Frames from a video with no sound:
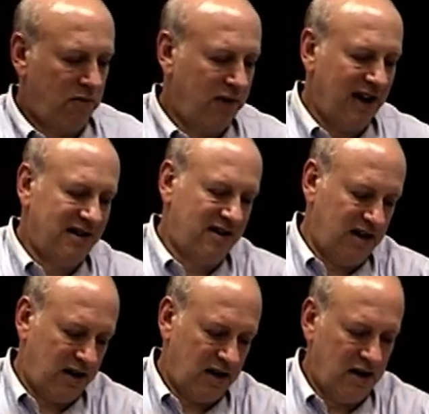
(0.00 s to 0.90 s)

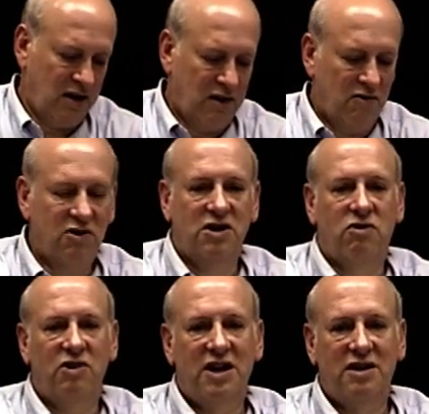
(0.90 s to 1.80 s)
Plastic was a
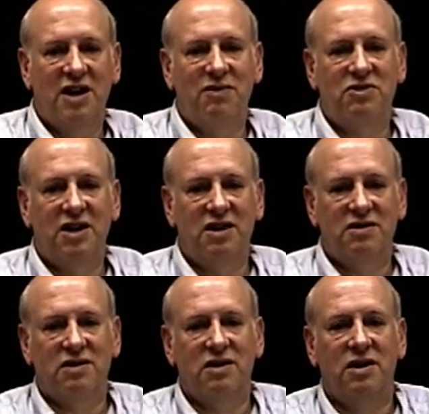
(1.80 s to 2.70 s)
great game changer.